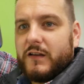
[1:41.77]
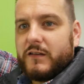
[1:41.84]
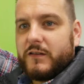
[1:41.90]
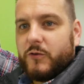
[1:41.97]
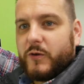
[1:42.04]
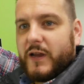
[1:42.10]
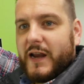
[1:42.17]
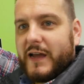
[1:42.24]

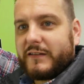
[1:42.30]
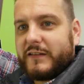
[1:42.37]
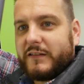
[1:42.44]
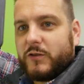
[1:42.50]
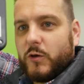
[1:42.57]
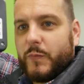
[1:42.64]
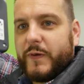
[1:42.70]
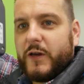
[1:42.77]
So you connect it
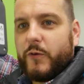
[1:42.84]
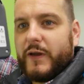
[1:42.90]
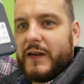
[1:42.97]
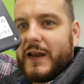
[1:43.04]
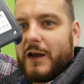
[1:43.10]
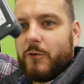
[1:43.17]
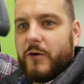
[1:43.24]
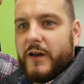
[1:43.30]
to a PoE
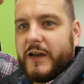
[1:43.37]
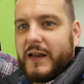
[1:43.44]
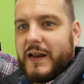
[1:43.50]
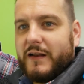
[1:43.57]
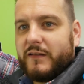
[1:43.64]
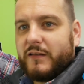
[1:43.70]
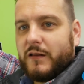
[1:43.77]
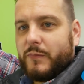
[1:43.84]
network and
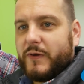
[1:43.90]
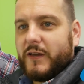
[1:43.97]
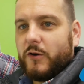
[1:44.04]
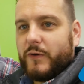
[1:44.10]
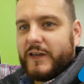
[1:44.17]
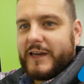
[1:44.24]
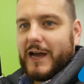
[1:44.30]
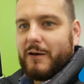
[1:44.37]
enter the
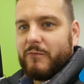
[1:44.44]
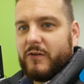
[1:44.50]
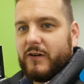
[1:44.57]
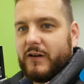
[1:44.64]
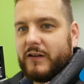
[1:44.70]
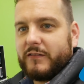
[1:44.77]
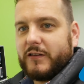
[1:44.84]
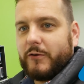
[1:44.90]
PoE
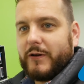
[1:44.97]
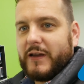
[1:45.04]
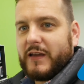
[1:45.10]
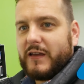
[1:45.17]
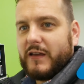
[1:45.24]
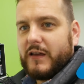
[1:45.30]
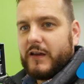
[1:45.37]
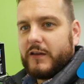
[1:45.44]
camera to
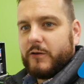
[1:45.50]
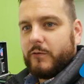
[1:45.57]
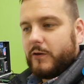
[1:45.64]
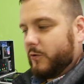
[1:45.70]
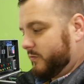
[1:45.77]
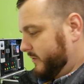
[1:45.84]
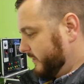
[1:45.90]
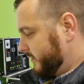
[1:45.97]
it. You
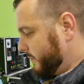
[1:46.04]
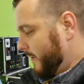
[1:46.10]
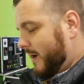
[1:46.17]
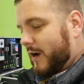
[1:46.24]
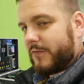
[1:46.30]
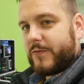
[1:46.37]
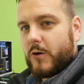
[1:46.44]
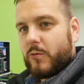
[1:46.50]
use your
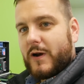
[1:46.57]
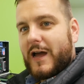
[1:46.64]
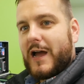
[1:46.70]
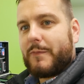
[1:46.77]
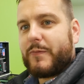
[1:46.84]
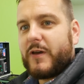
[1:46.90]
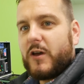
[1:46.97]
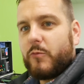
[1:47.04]
smartphone
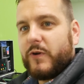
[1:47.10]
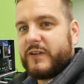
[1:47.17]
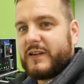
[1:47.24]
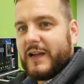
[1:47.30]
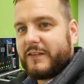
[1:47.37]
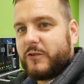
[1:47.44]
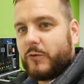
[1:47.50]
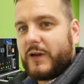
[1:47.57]
app, which
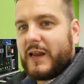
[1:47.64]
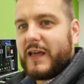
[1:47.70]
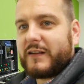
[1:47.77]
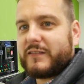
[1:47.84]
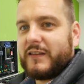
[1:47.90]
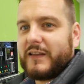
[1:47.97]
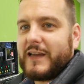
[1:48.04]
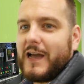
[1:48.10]
lets you
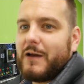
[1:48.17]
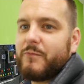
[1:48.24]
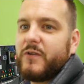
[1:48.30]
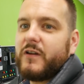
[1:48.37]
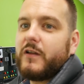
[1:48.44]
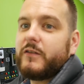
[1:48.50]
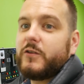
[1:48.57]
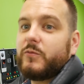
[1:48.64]
connect to the
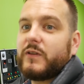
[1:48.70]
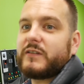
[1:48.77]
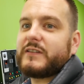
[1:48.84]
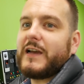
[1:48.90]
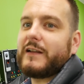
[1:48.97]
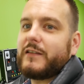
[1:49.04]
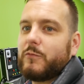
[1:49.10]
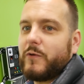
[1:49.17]
camera and do the
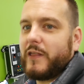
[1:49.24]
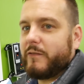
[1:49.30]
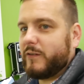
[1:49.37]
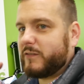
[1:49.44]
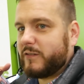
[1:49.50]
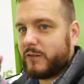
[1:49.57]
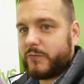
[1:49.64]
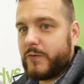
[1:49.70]
setup, whether
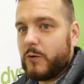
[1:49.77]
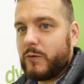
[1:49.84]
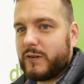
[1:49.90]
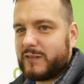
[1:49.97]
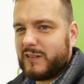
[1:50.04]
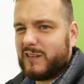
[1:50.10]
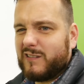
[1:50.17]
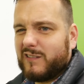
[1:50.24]
it's just
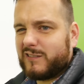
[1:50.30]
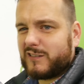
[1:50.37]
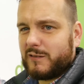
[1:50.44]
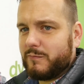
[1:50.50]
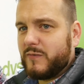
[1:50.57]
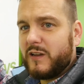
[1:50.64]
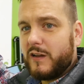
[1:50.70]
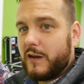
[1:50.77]
focusing or
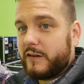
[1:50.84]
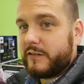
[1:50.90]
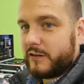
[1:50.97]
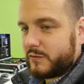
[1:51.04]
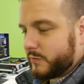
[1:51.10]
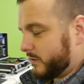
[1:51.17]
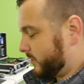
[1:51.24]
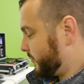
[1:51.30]
some
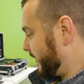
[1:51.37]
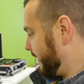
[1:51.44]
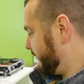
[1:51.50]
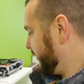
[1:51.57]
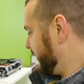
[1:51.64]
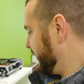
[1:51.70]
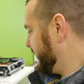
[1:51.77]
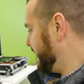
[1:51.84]
adjustments,
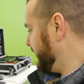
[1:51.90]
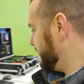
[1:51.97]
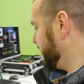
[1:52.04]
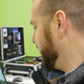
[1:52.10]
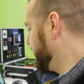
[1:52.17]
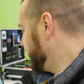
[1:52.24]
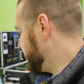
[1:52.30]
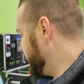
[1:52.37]
whatever that needs.
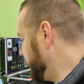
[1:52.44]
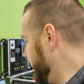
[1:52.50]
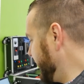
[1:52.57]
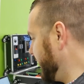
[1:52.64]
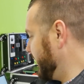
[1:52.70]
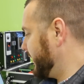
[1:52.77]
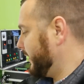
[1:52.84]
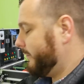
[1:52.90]
So we're
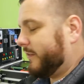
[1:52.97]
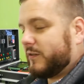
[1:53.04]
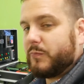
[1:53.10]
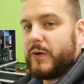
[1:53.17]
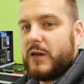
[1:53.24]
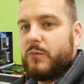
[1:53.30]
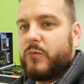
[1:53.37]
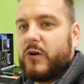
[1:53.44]
going to give this
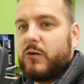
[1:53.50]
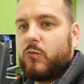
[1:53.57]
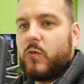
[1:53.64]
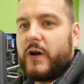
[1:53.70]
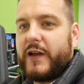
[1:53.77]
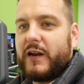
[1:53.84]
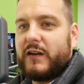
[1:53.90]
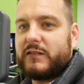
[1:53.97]
Pinpoint
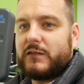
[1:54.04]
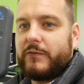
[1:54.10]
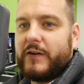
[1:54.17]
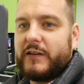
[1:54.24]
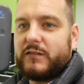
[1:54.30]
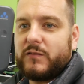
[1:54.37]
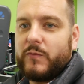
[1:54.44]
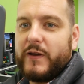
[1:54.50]
wireless
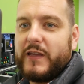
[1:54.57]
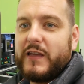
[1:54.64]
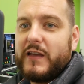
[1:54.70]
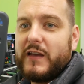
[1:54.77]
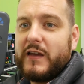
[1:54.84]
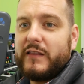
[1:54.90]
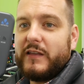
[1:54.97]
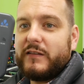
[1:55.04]
device away.
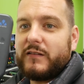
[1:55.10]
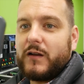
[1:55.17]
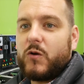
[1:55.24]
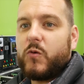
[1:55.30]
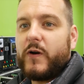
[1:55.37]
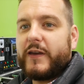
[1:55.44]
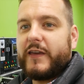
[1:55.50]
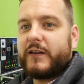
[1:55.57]
These are
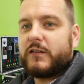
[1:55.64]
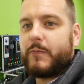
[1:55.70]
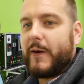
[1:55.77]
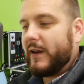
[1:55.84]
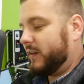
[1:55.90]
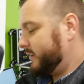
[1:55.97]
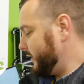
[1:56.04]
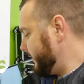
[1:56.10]
quite
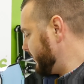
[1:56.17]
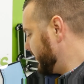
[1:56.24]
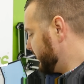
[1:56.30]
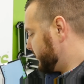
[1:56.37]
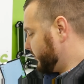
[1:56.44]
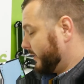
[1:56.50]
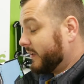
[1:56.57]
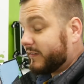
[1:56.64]
expensive,
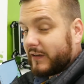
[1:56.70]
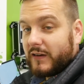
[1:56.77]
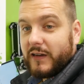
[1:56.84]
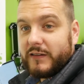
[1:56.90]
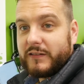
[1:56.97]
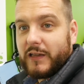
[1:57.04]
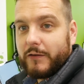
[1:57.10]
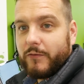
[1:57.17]
so it is a
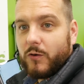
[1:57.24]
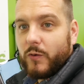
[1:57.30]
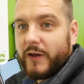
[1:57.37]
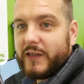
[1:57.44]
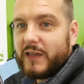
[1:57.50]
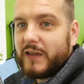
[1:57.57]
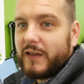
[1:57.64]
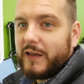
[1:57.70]
nice
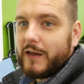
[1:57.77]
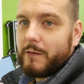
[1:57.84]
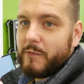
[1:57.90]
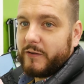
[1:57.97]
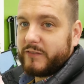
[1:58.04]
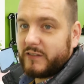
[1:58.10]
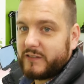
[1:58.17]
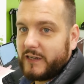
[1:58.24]
giveaway, and
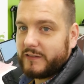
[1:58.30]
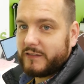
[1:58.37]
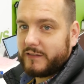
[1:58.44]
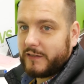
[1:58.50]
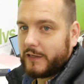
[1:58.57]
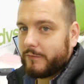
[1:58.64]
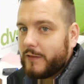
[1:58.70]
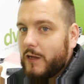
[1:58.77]
I've decided
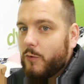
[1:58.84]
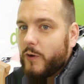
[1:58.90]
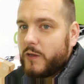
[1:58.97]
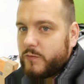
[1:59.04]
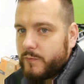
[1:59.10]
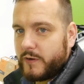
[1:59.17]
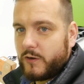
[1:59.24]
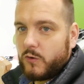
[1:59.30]
to give that away
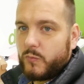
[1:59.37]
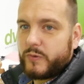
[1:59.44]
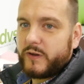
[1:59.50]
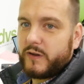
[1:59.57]
for my own